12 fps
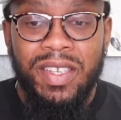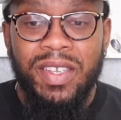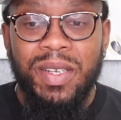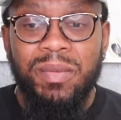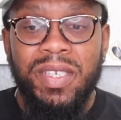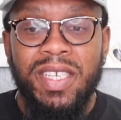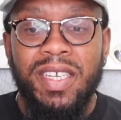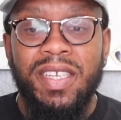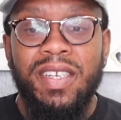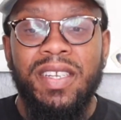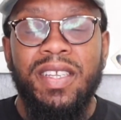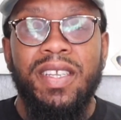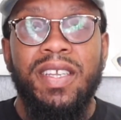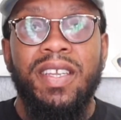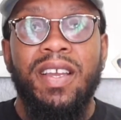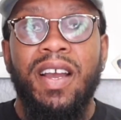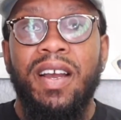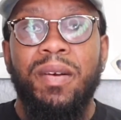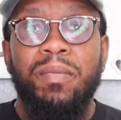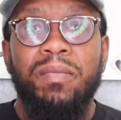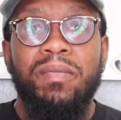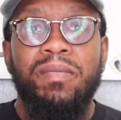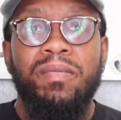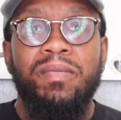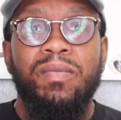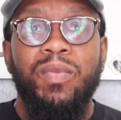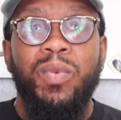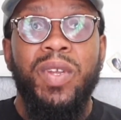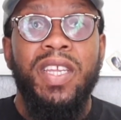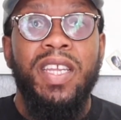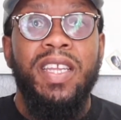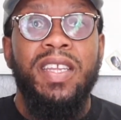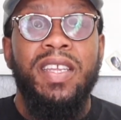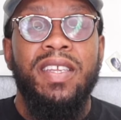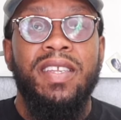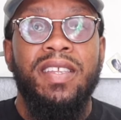You know what I'm saying? We